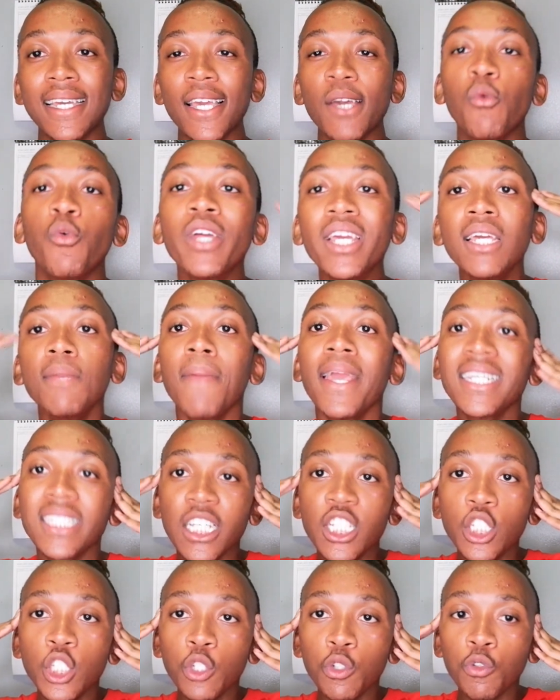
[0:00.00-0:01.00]
Wouldn't it make
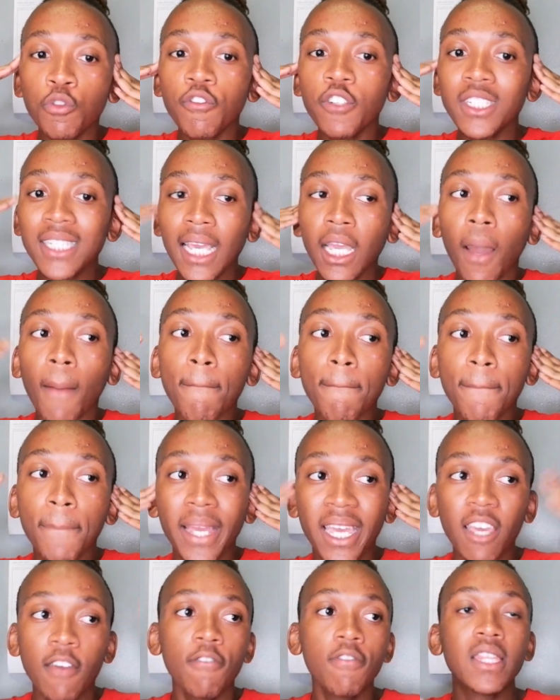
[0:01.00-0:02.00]
sense to first, like,
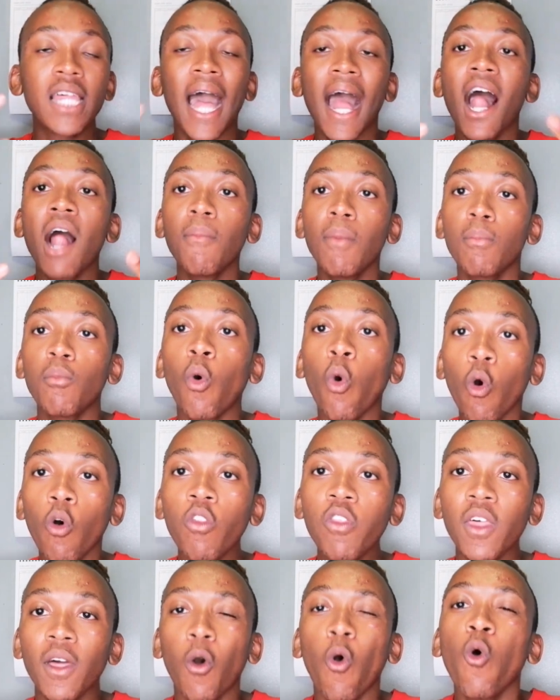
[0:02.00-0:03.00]
give the album
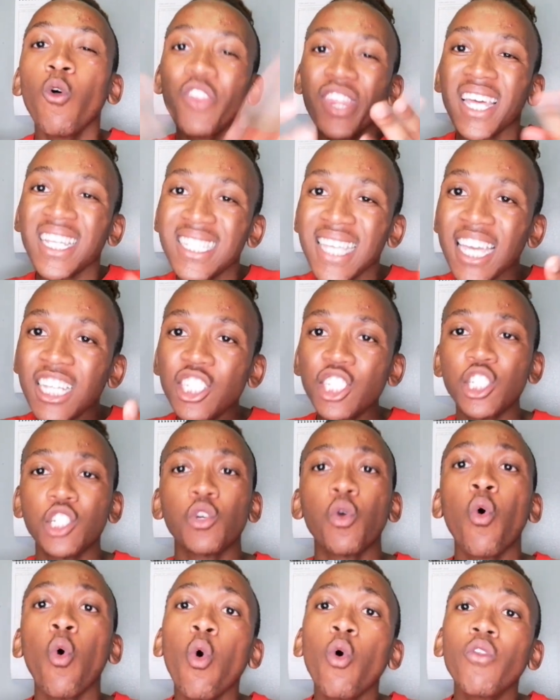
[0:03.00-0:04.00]
all the attention,
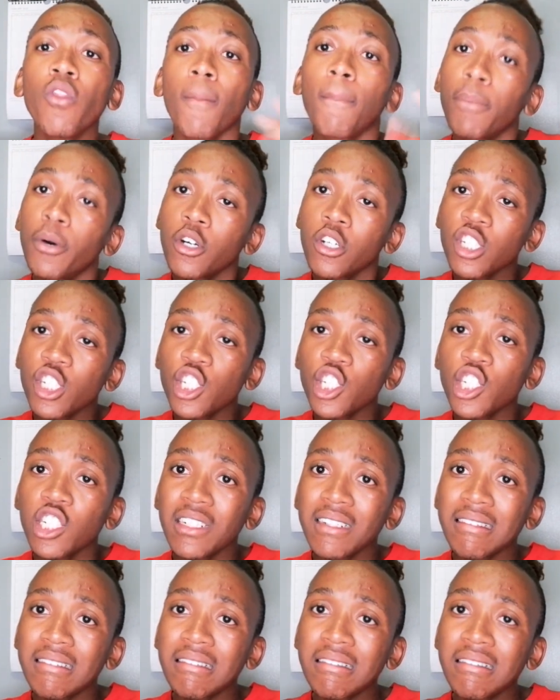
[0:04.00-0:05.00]
all the push?
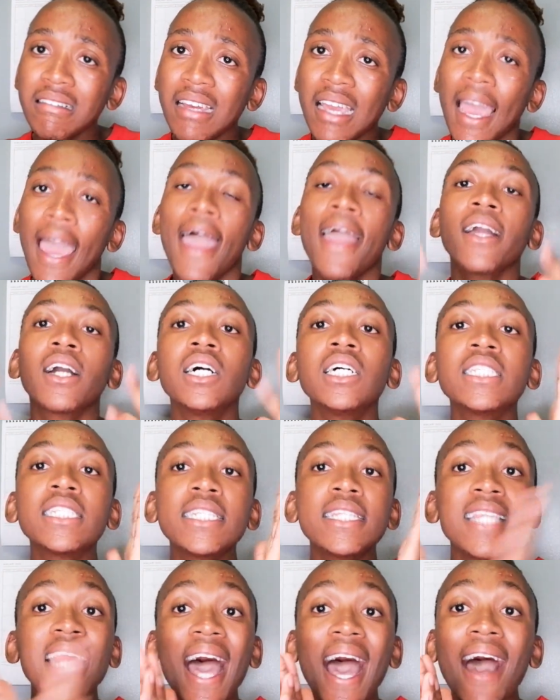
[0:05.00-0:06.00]
Because
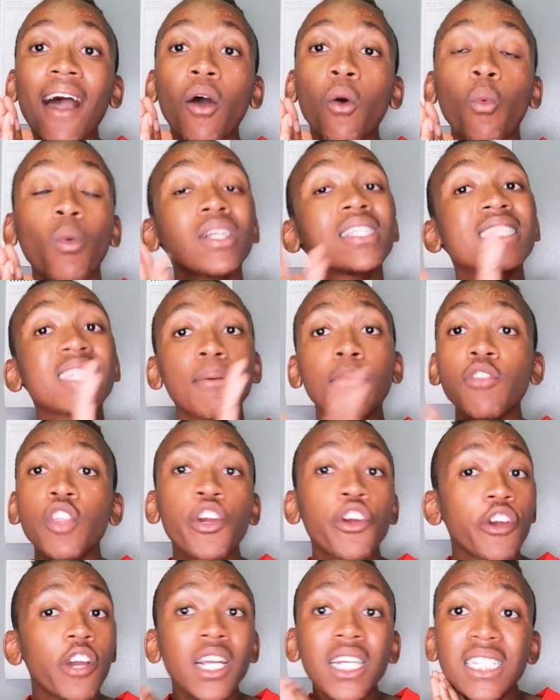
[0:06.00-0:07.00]
now what some of the
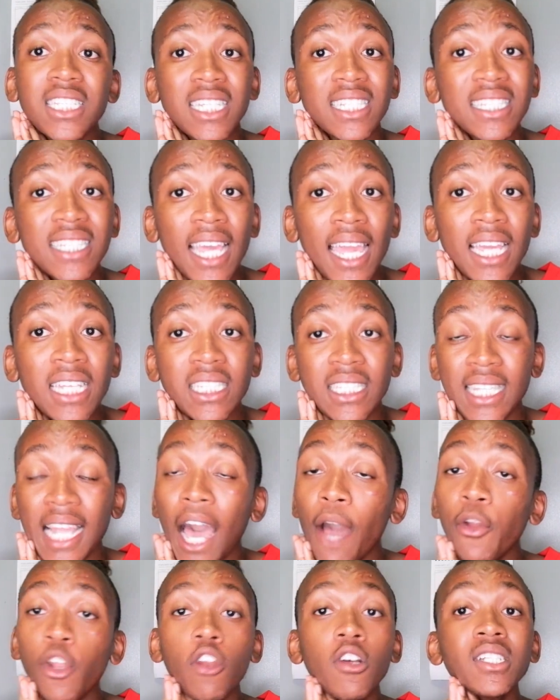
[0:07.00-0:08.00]
girlies are saying,
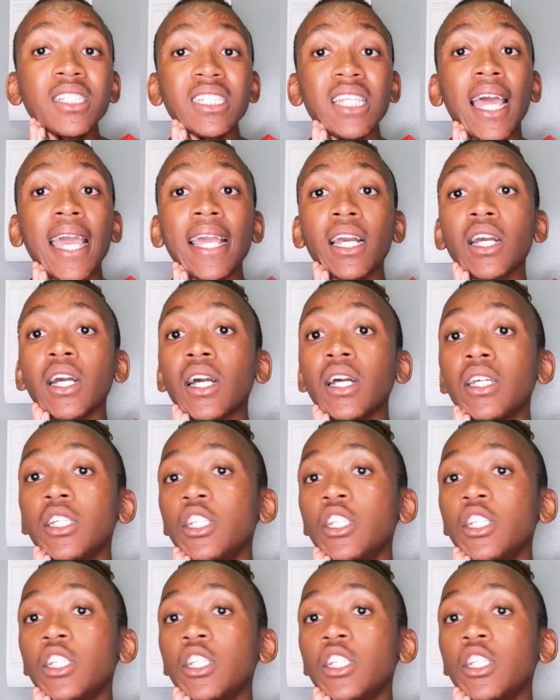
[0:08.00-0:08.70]
now it looks like